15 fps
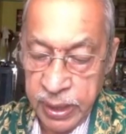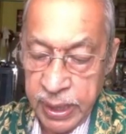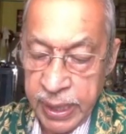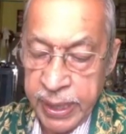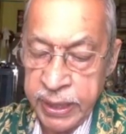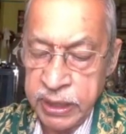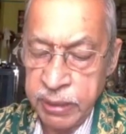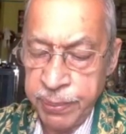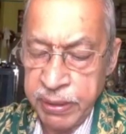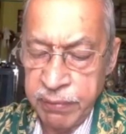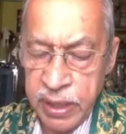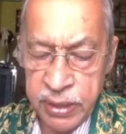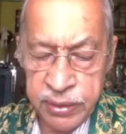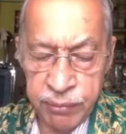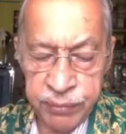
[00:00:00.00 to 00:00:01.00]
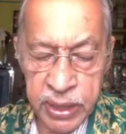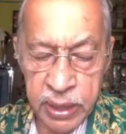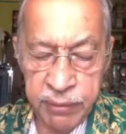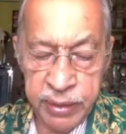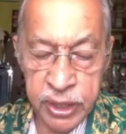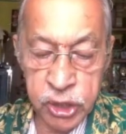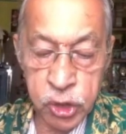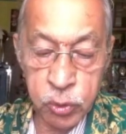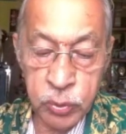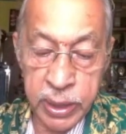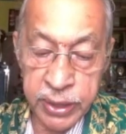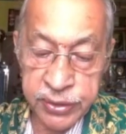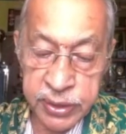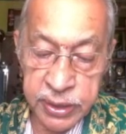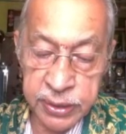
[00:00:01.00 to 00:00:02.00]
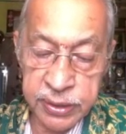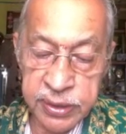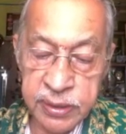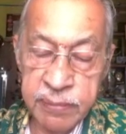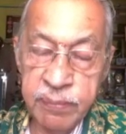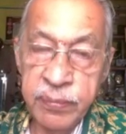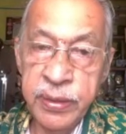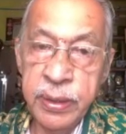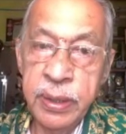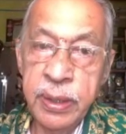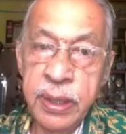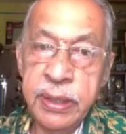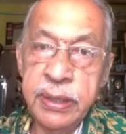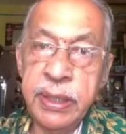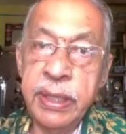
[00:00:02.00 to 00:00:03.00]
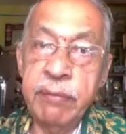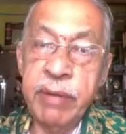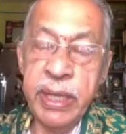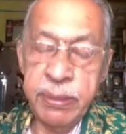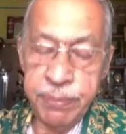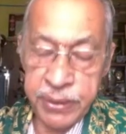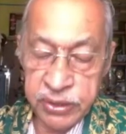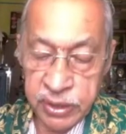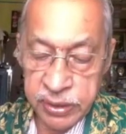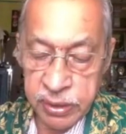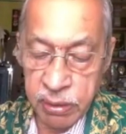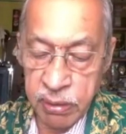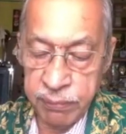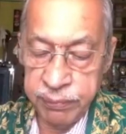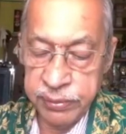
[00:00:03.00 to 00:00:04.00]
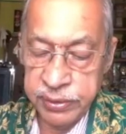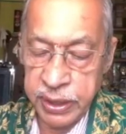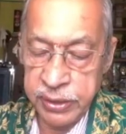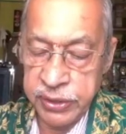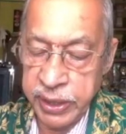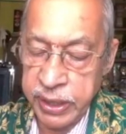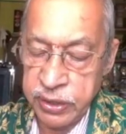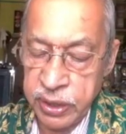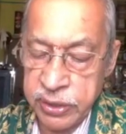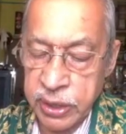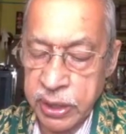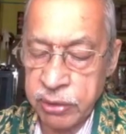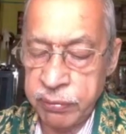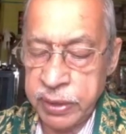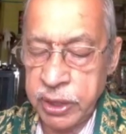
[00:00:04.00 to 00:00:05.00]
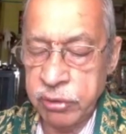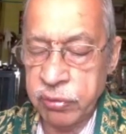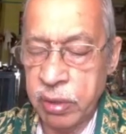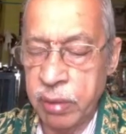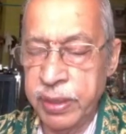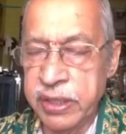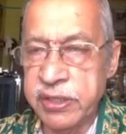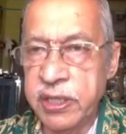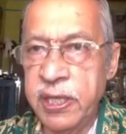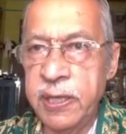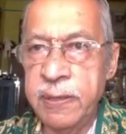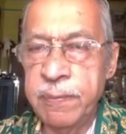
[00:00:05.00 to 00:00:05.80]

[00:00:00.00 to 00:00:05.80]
I had the privilege of delivering two lectures in the divine presence of Sri Jayendra Saraswati Swamiji